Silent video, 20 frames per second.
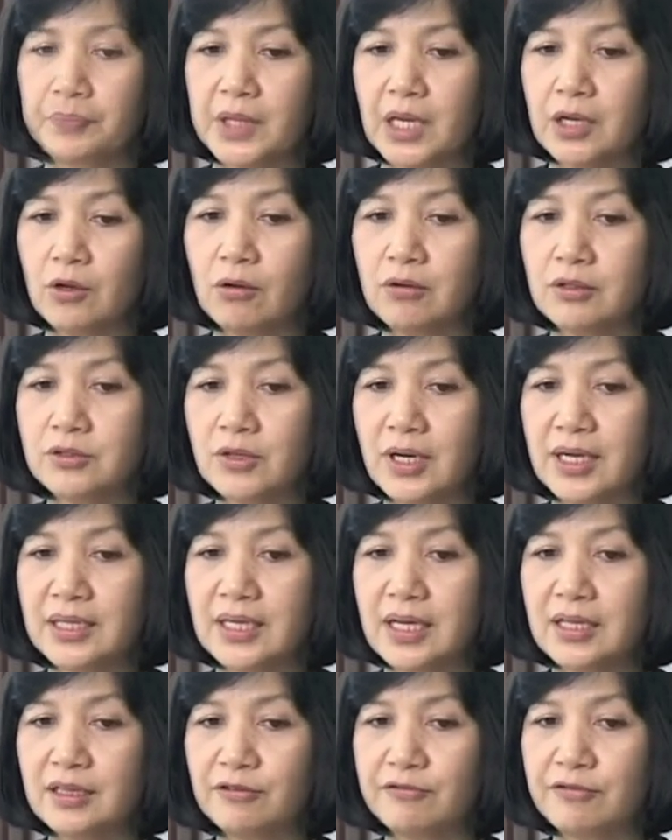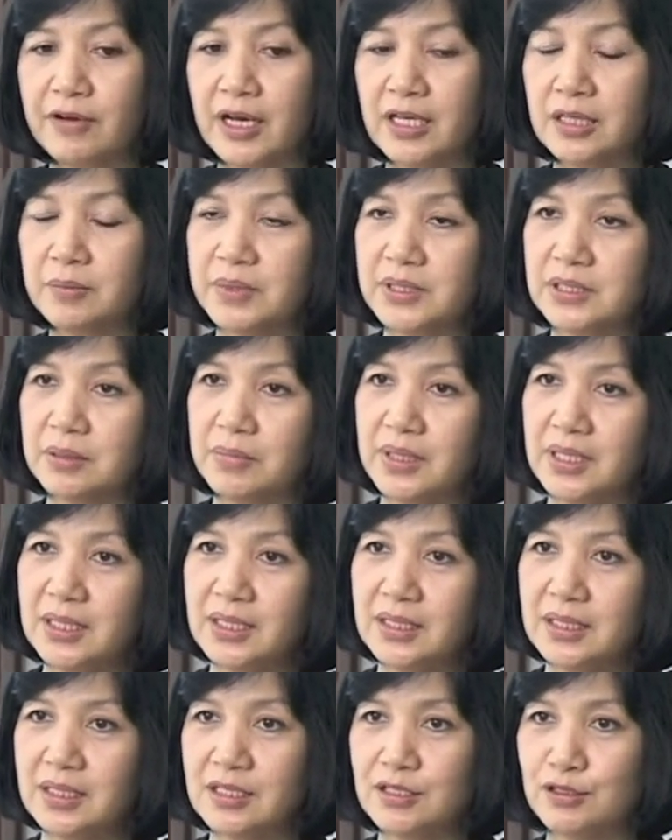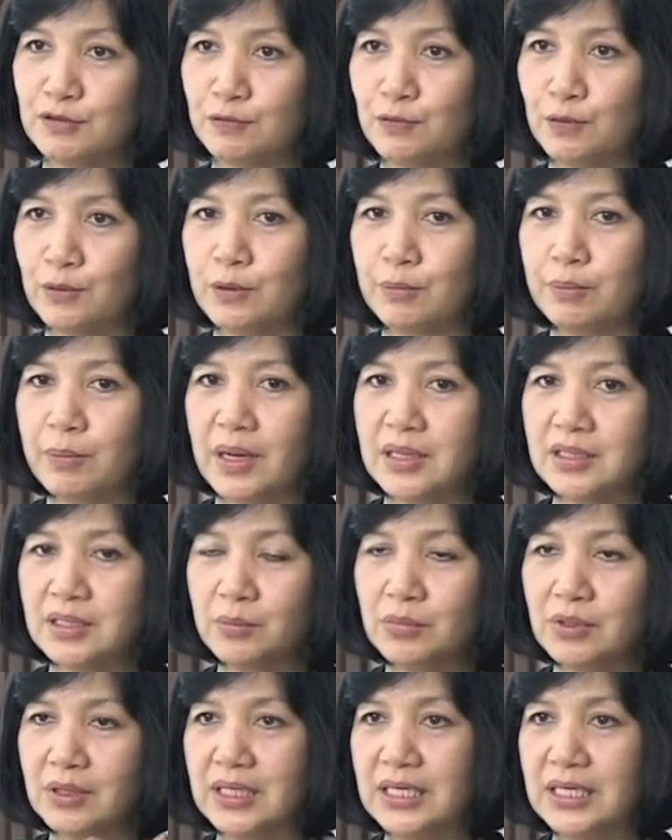I also identified possibilities for possible